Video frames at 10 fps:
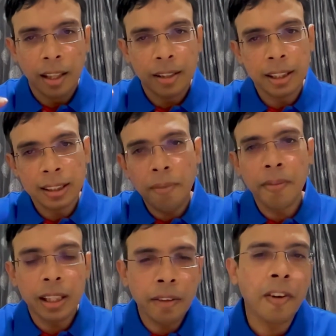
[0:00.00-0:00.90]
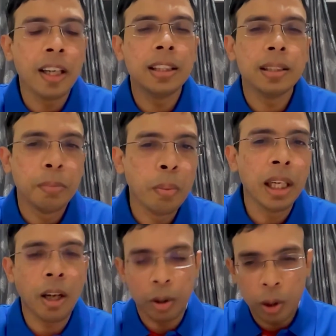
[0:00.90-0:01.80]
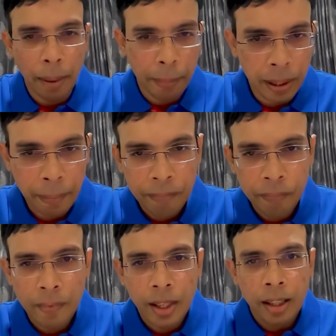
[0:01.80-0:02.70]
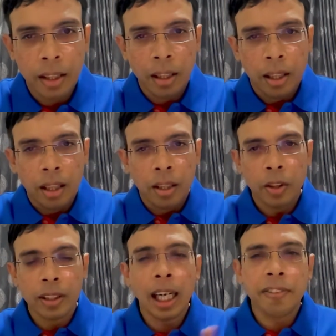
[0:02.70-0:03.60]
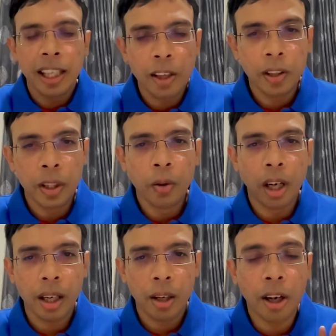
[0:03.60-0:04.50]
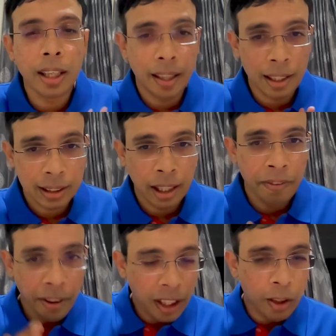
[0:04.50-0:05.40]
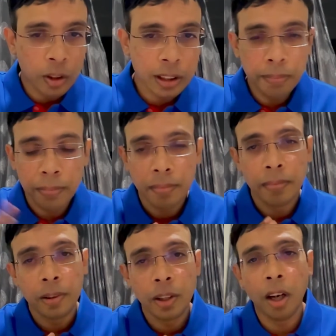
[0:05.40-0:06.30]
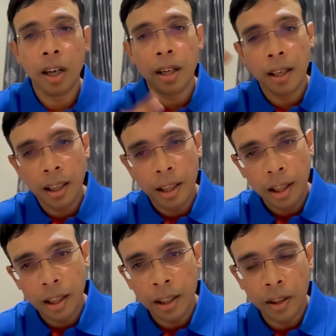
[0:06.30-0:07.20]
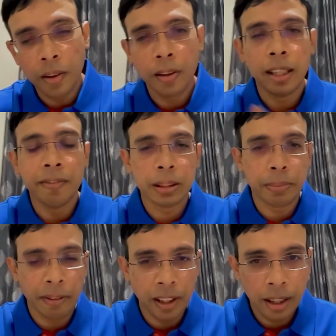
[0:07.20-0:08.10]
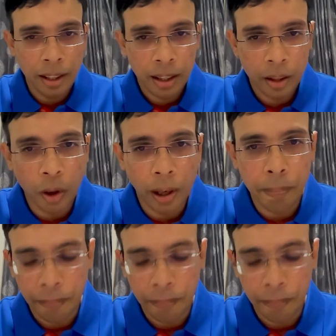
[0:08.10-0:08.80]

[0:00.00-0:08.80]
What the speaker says: The same way the funds movement also happened. So that way you are not at risk. If nifty goes up, your investment will go up.